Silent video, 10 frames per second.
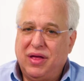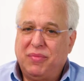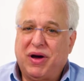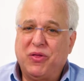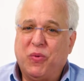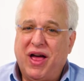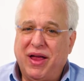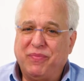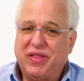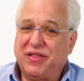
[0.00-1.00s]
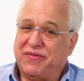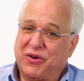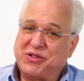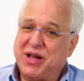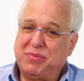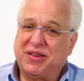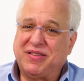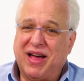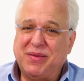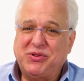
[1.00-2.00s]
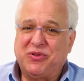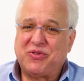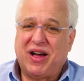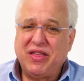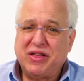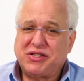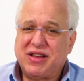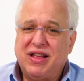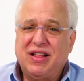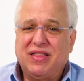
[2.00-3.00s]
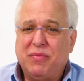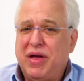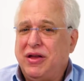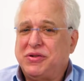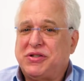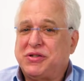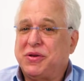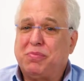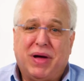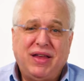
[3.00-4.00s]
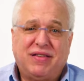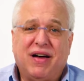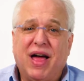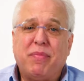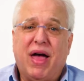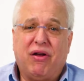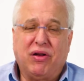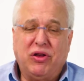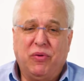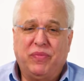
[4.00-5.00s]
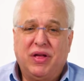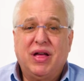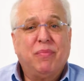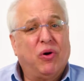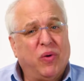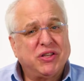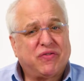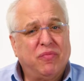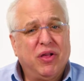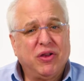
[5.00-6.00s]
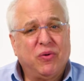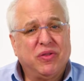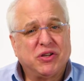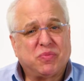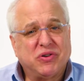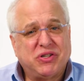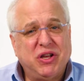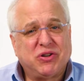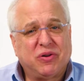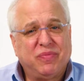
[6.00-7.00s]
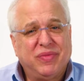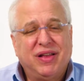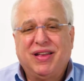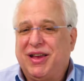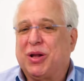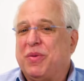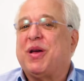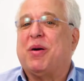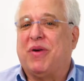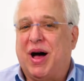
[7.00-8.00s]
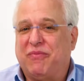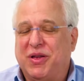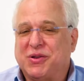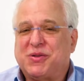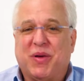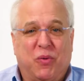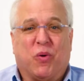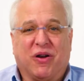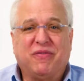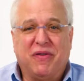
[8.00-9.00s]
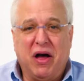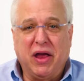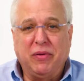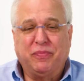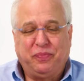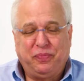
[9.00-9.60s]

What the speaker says: By the way, the first couple of times you try this, the menu system might time out on you, but once familiar with this procedure, it'll become obvious and work fine.